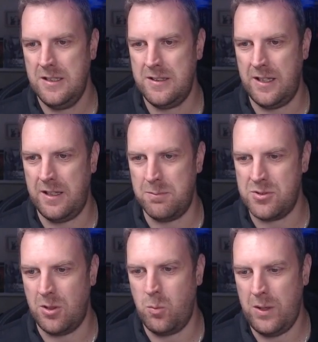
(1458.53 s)

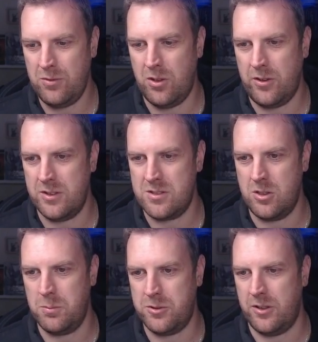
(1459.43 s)
So well done on the
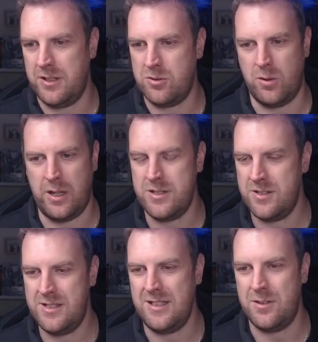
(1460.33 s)
sculpture on this one. I
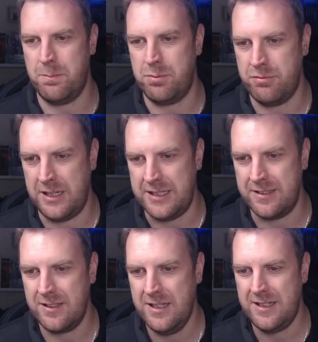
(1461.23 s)
just think it's brilliant.